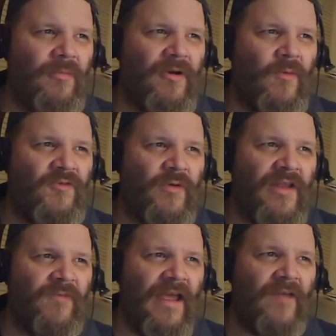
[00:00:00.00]
to
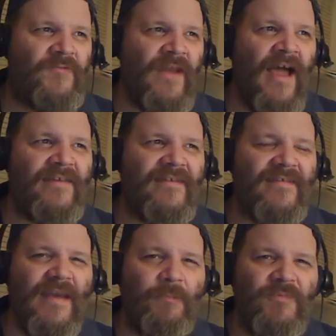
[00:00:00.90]
125, not to
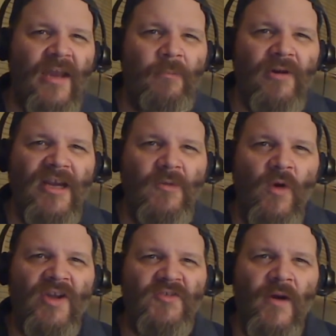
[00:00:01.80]
September and
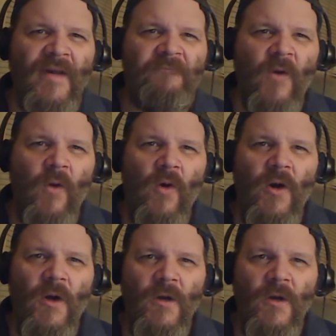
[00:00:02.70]
124.